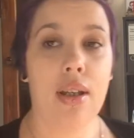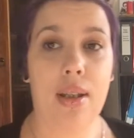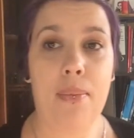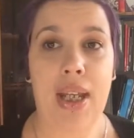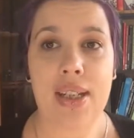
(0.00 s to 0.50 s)

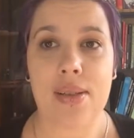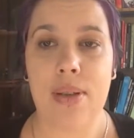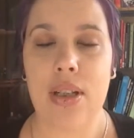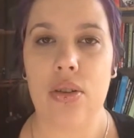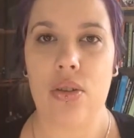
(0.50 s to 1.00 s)
it makes
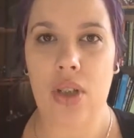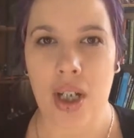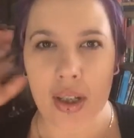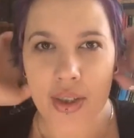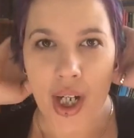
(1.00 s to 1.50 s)
me look
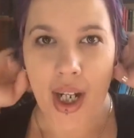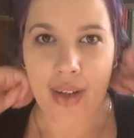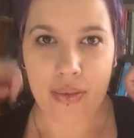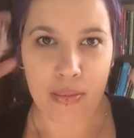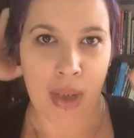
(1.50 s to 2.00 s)
like I don't
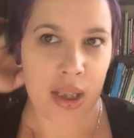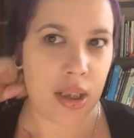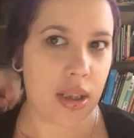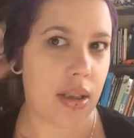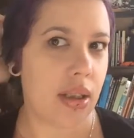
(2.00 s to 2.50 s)
have a
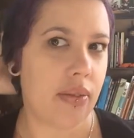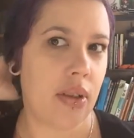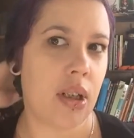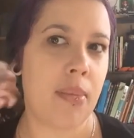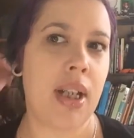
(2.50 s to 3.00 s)
mullet, if you
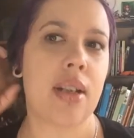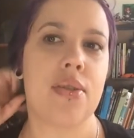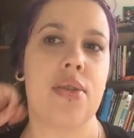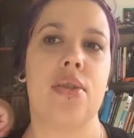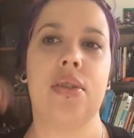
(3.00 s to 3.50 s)
know what I mean,
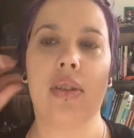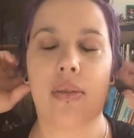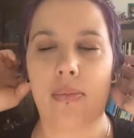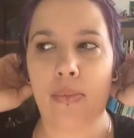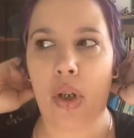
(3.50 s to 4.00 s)
because
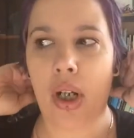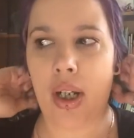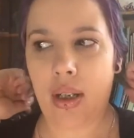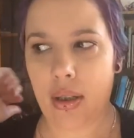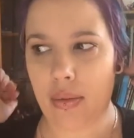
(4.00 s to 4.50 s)

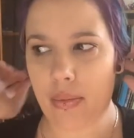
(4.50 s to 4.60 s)
my